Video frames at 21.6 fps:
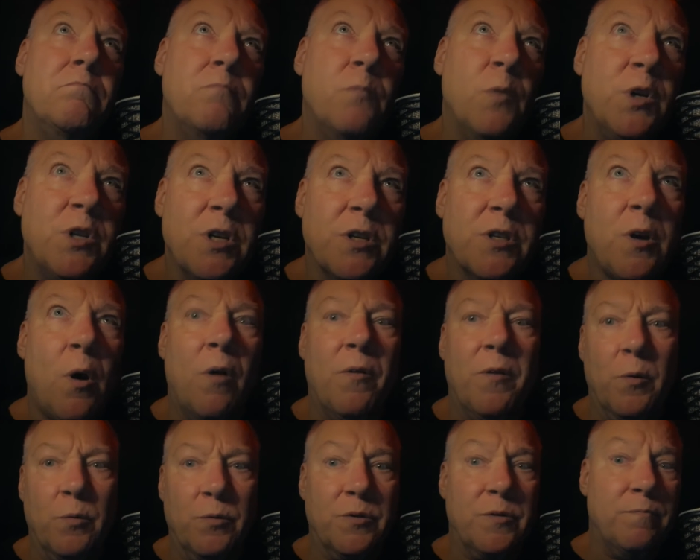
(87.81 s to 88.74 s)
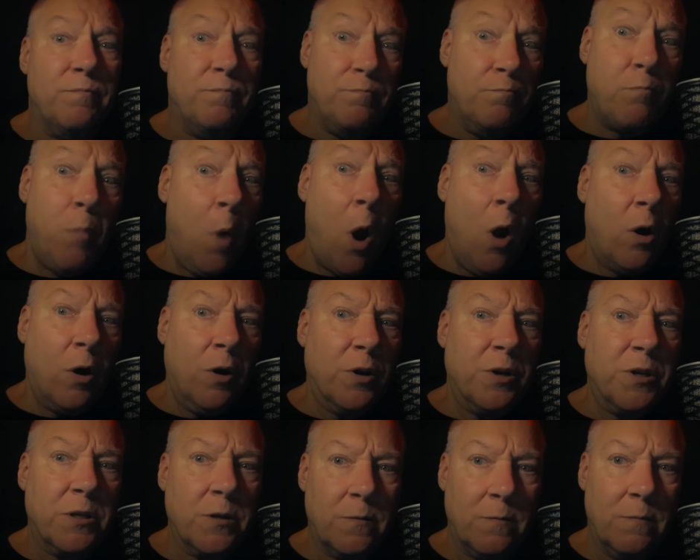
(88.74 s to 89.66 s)
We just call those
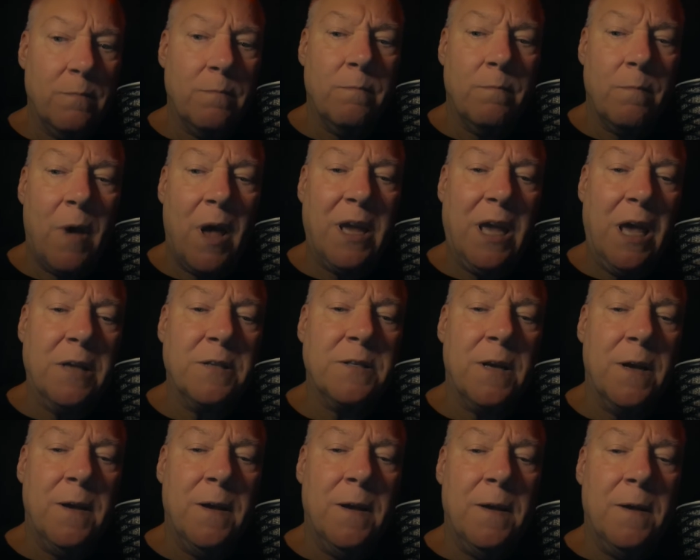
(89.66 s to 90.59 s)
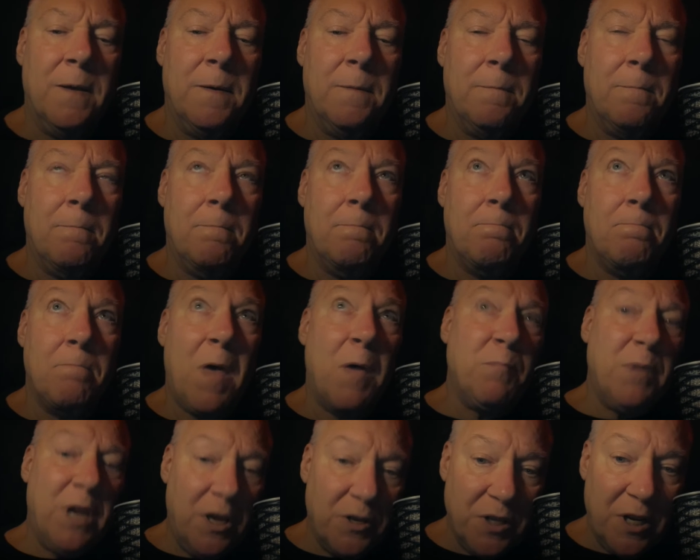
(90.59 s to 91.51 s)
bars, I guess.
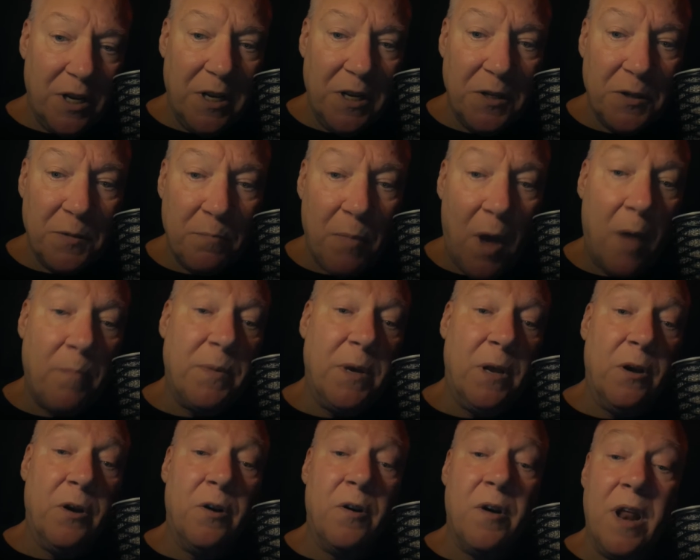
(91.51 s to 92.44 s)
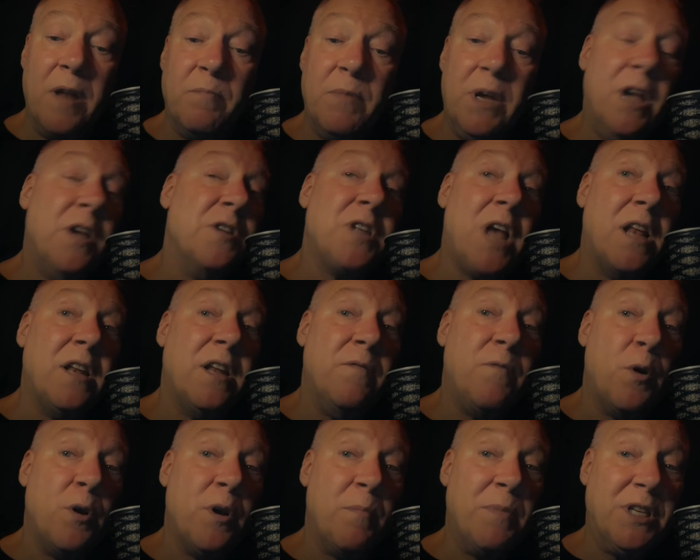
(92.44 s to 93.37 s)
And because it is popular and because I
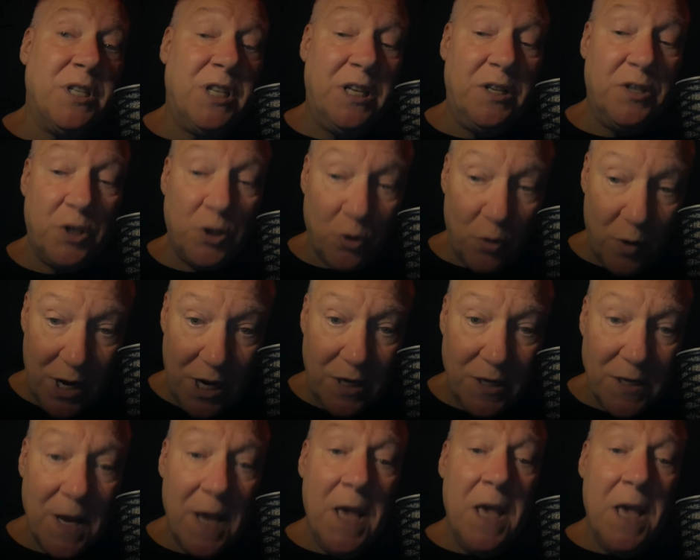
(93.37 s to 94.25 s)
live on a busy street,